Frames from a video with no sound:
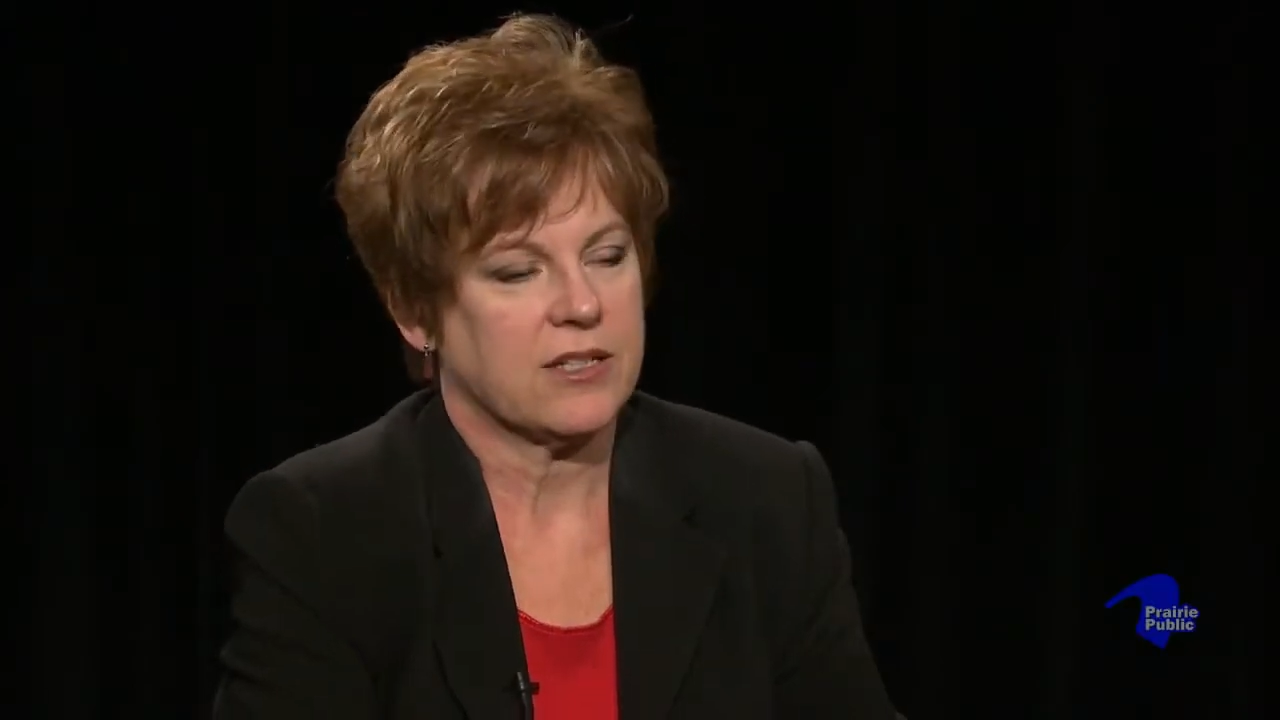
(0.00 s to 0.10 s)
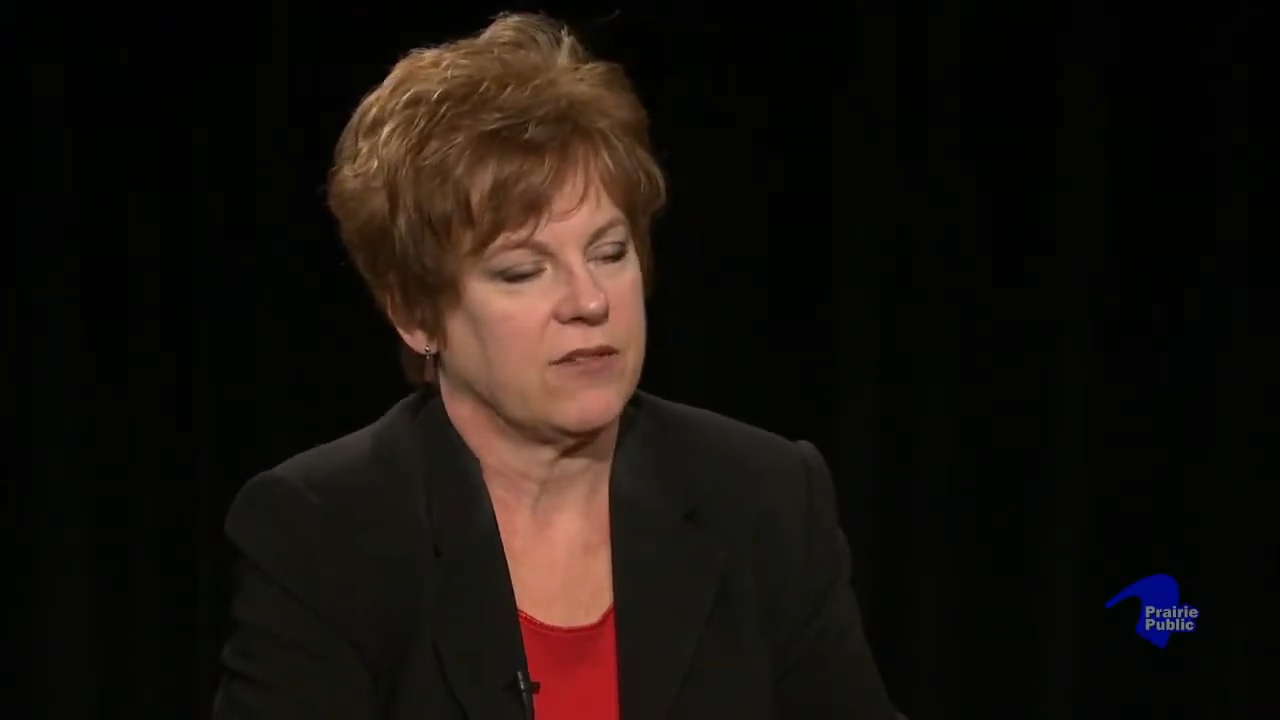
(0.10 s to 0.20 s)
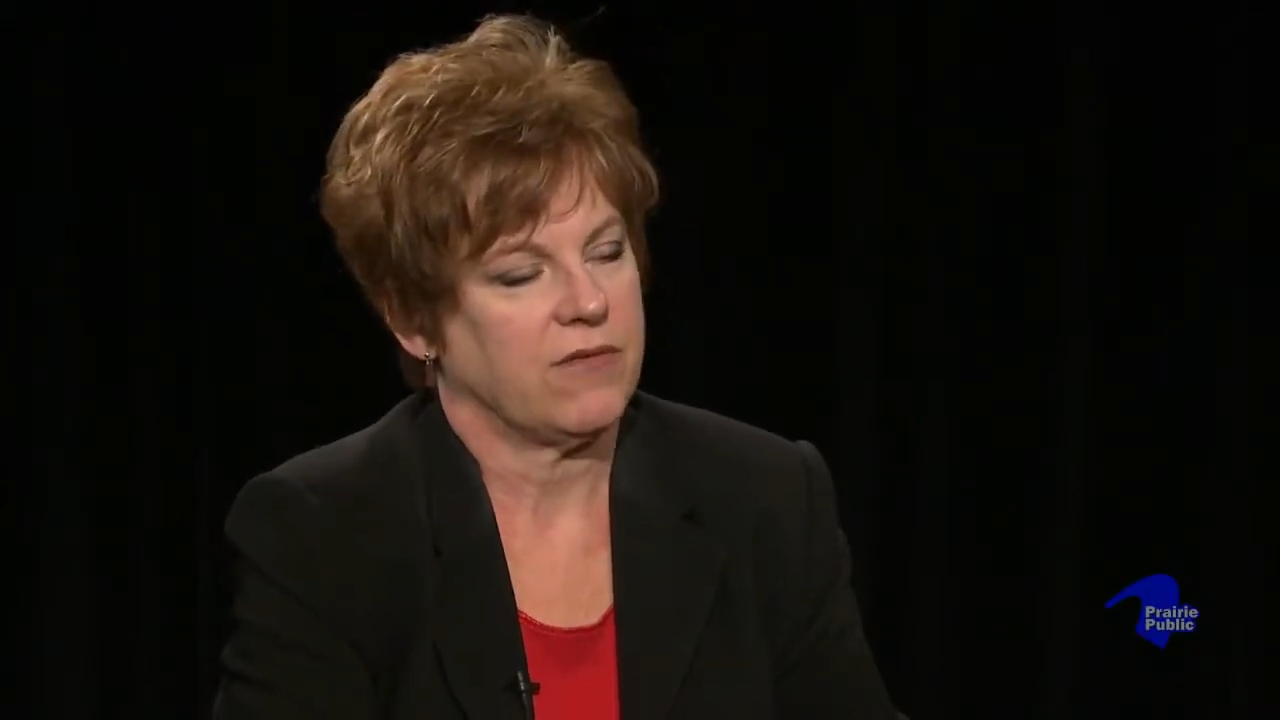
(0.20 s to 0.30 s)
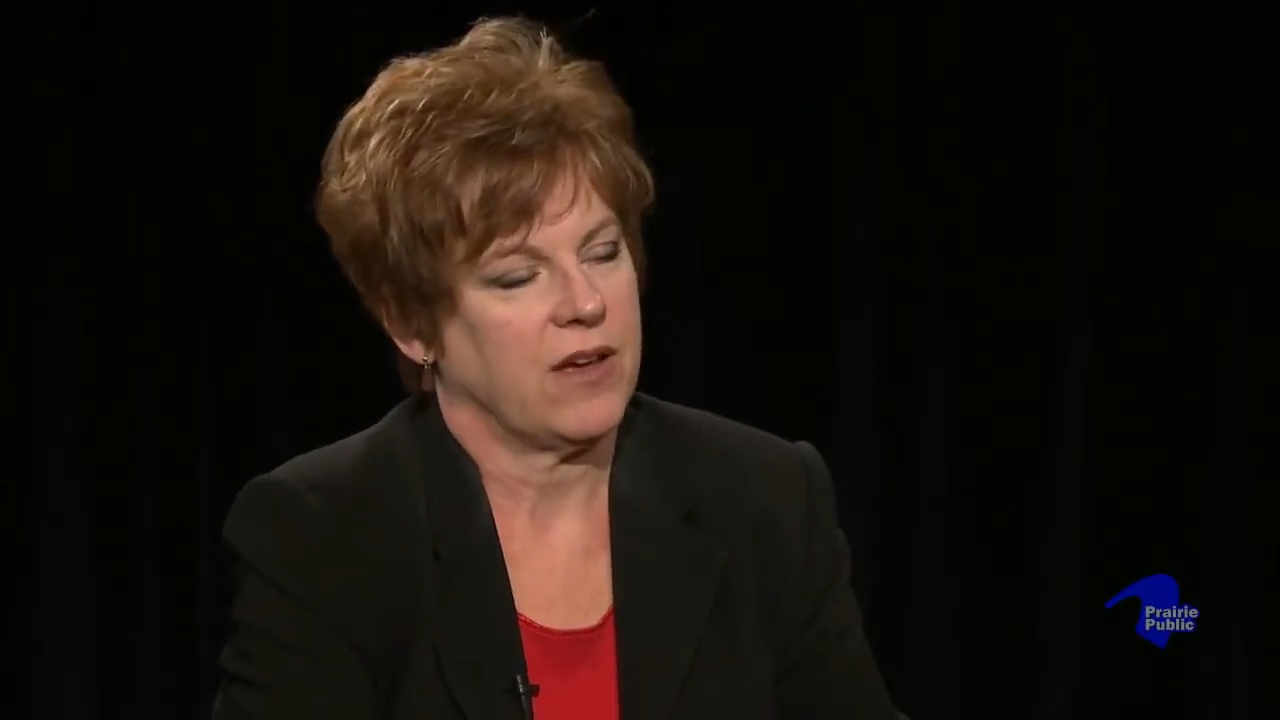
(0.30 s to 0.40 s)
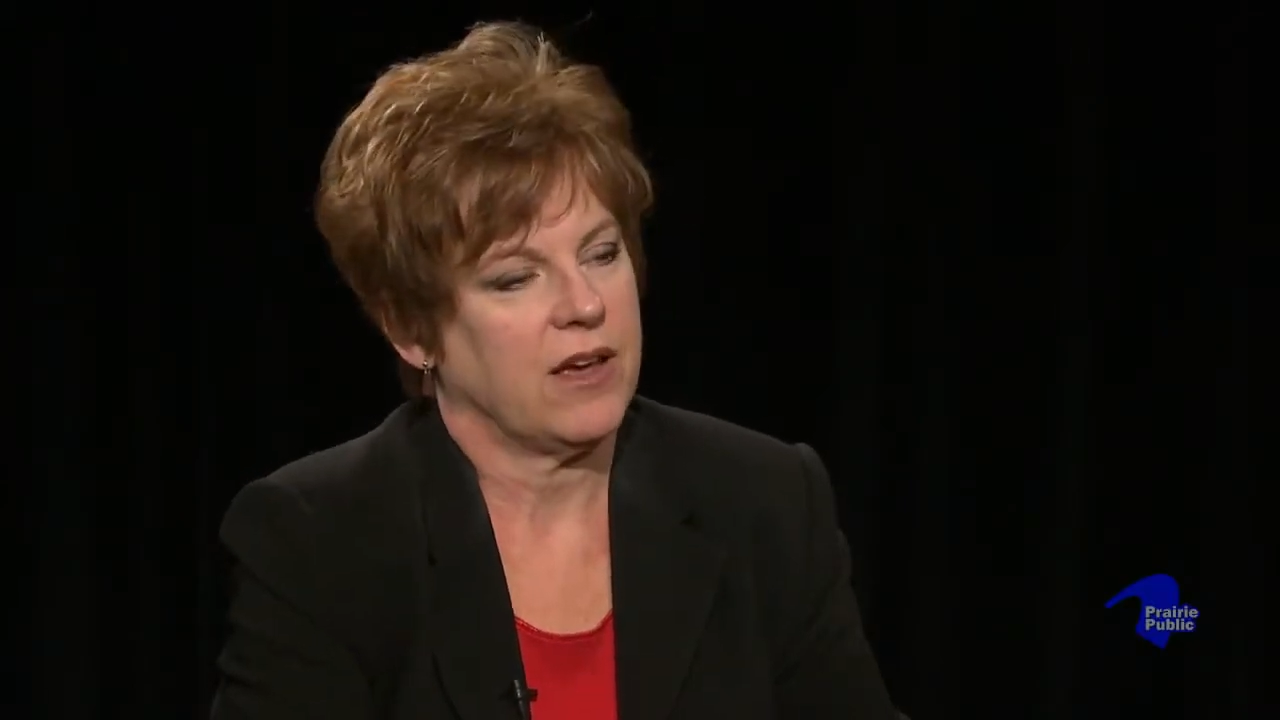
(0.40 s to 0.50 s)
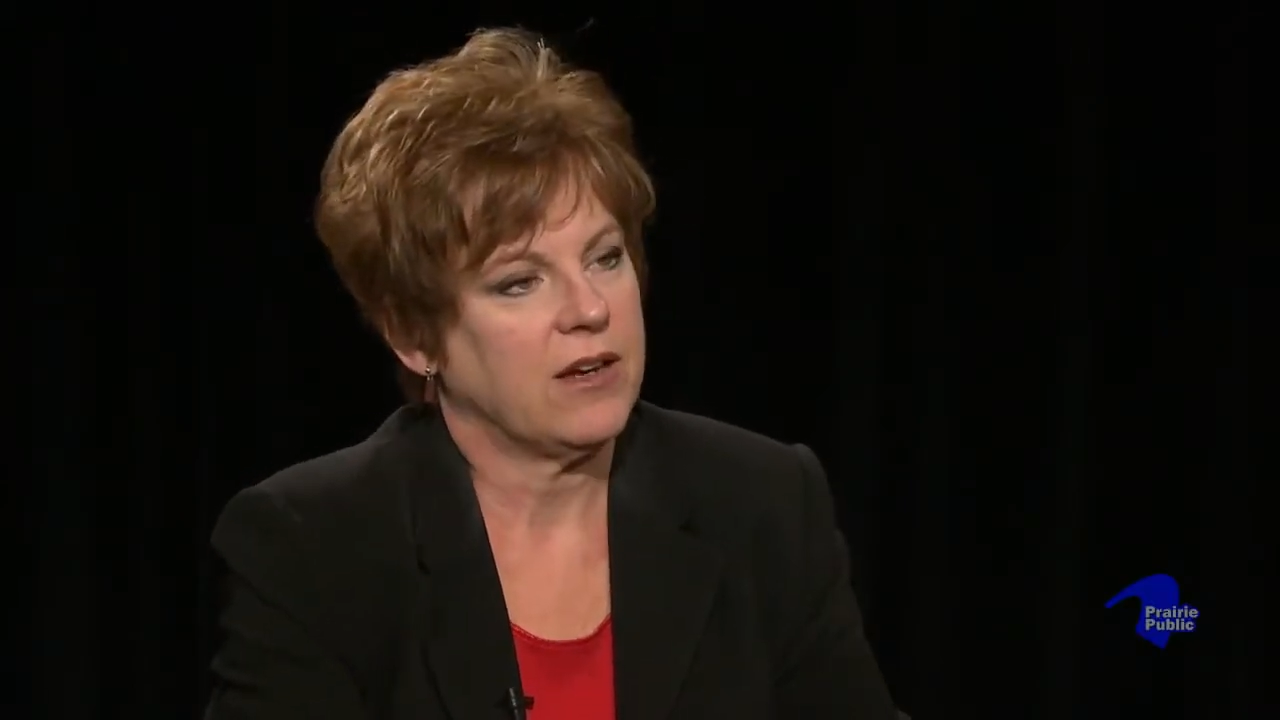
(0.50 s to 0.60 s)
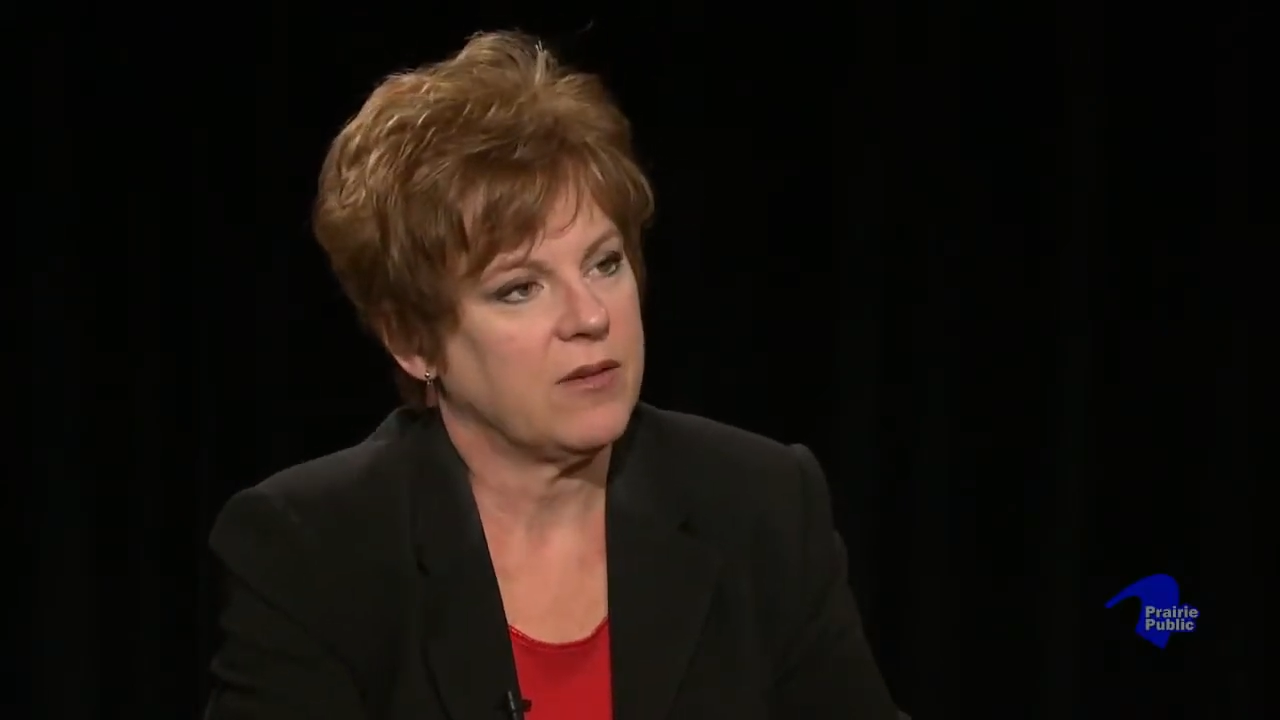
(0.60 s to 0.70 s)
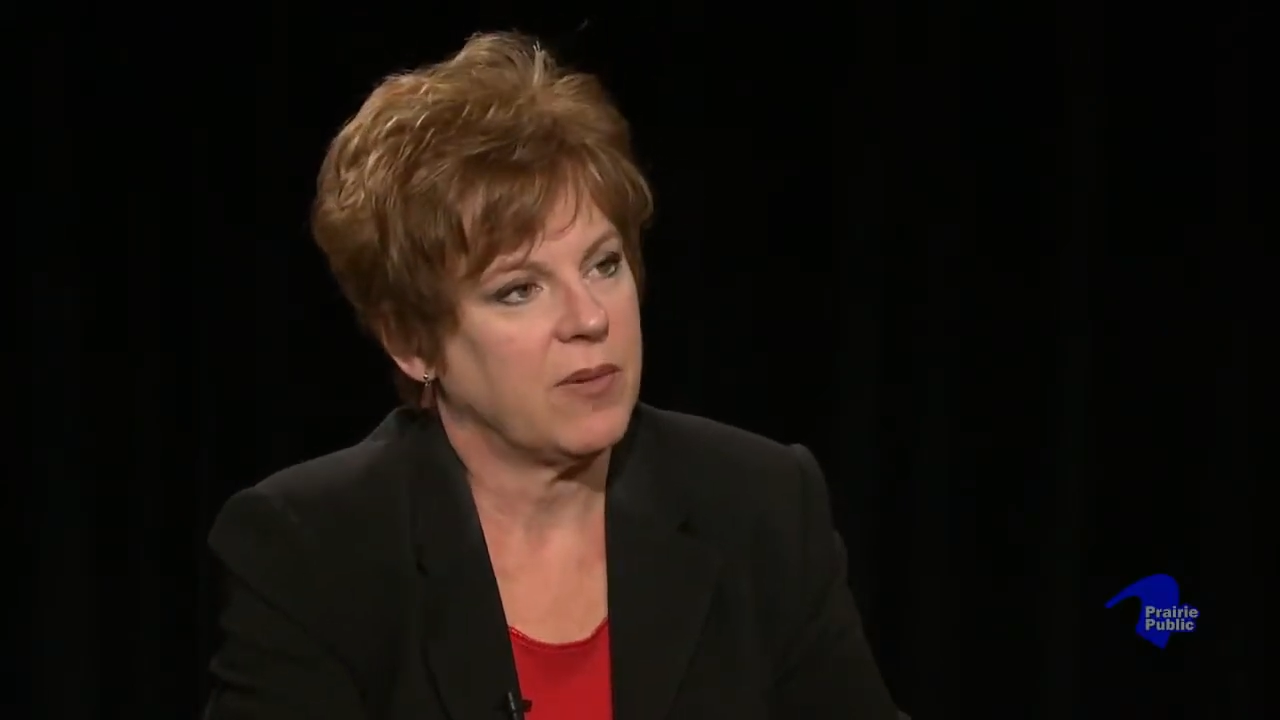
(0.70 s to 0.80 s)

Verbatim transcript: defined